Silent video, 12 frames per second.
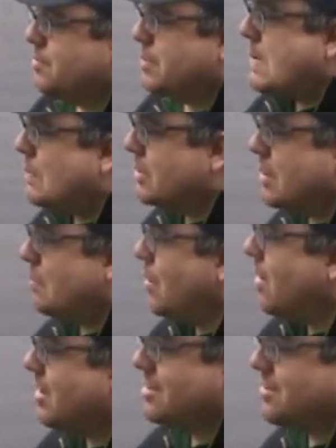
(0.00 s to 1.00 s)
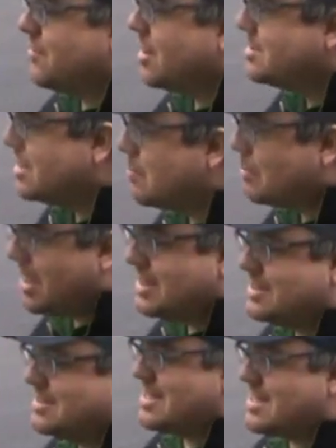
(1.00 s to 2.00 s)
people can park in the very same
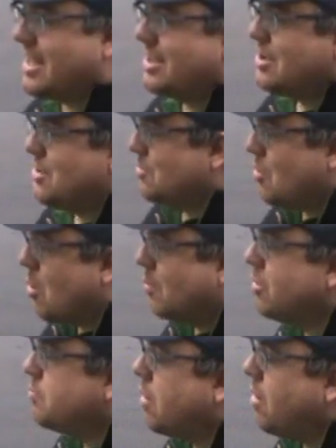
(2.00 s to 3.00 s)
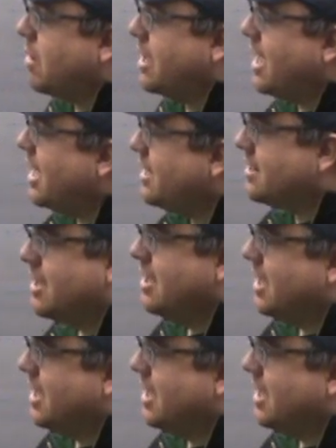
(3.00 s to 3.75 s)
places that they normally park at.